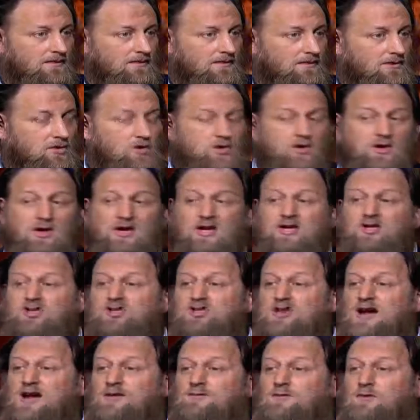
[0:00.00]
You can
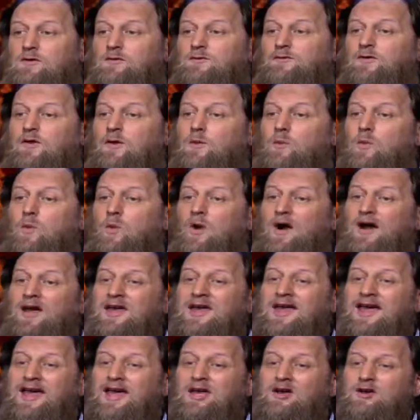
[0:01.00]
travel from one
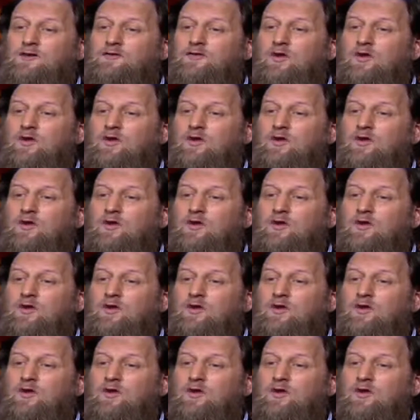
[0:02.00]
end of